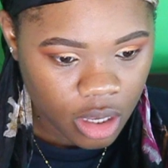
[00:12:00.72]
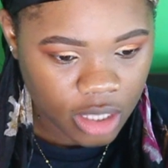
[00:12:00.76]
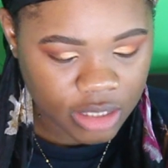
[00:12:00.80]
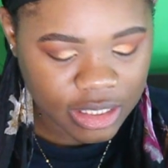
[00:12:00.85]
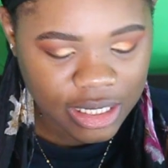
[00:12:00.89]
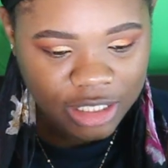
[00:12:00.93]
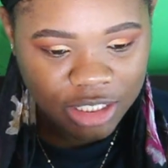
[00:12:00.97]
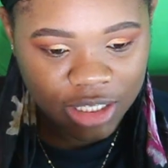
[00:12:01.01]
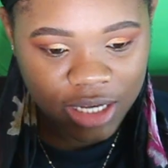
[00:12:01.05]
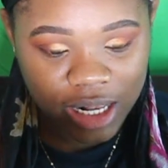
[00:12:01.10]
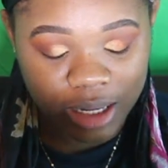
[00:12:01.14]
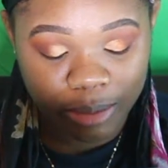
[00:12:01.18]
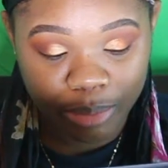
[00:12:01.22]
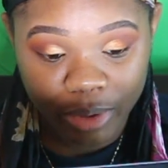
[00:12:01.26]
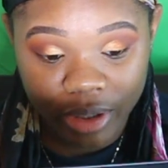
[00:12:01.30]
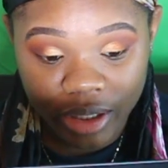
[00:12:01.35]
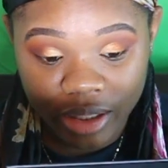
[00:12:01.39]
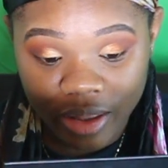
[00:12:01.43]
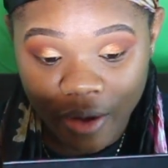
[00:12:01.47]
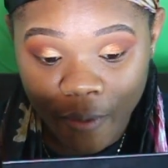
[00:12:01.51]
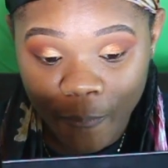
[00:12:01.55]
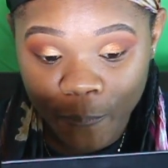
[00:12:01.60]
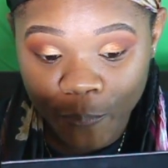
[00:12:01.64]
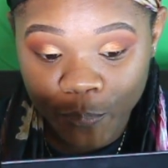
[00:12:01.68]
It's actually kind of
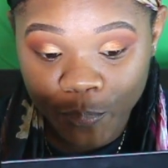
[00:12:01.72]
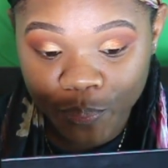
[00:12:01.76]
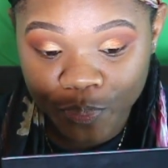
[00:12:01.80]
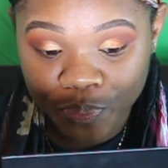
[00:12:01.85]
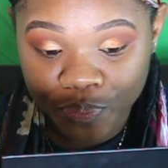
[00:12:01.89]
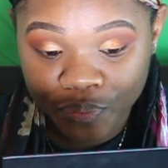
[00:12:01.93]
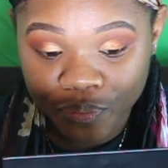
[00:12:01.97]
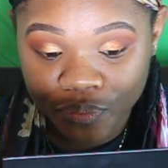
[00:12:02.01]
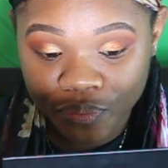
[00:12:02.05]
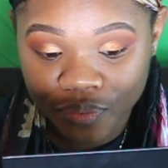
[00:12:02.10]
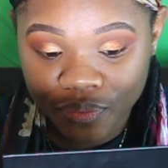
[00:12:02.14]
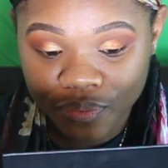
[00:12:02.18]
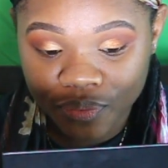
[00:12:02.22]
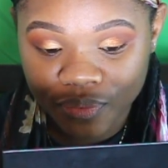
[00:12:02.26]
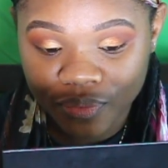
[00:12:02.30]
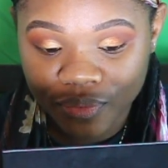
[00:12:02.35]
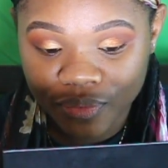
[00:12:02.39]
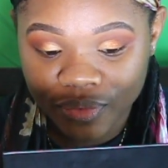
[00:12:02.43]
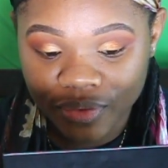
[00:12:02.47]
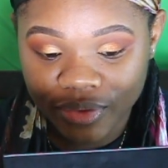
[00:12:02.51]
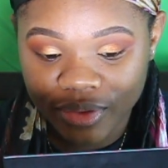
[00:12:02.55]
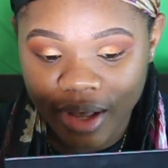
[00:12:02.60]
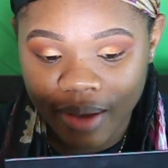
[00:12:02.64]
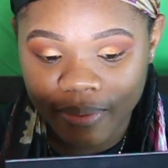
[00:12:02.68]
pretty though.
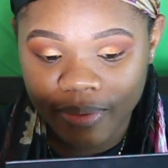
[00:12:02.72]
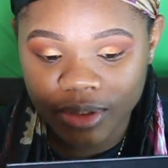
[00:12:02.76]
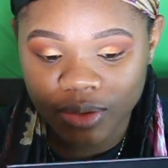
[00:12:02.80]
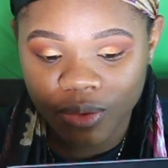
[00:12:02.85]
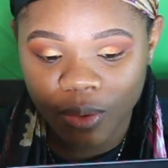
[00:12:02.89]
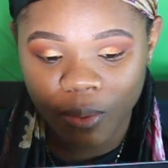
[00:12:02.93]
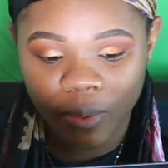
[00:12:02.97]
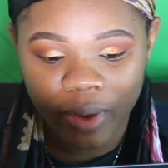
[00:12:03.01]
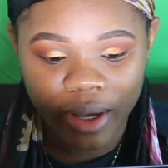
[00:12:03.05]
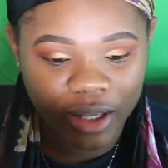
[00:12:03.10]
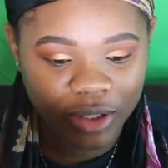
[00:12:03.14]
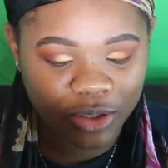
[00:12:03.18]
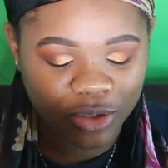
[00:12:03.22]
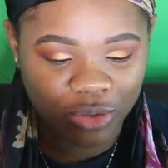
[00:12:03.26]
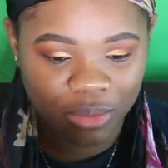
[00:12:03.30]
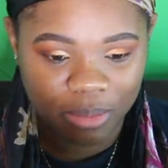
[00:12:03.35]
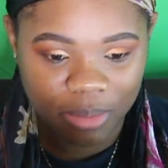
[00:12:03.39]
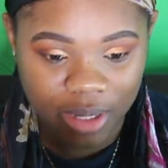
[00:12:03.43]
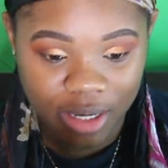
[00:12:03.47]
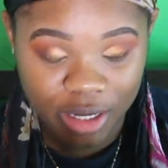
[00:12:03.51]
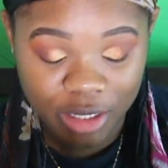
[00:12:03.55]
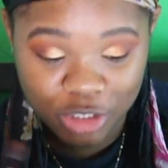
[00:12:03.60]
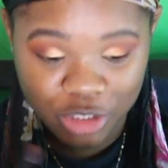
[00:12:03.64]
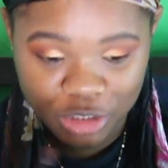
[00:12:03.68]
That wasn't way too
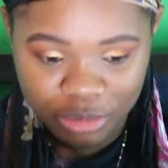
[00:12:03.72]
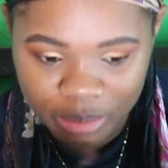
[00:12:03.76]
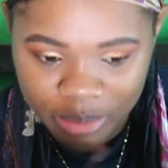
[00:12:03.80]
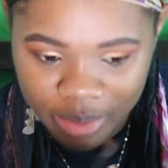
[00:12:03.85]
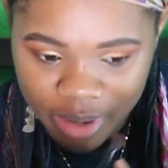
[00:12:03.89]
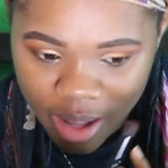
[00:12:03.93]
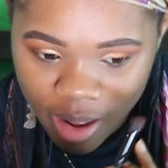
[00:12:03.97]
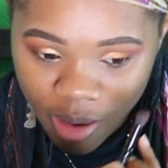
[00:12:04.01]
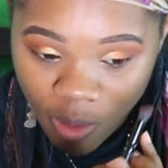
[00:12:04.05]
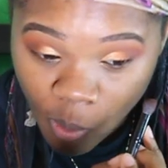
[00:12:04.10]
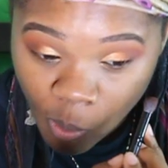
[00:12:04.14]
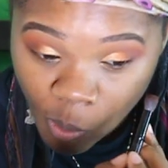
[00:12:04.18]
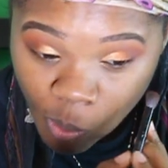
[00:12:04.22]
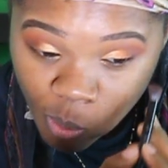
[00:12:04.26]
much, but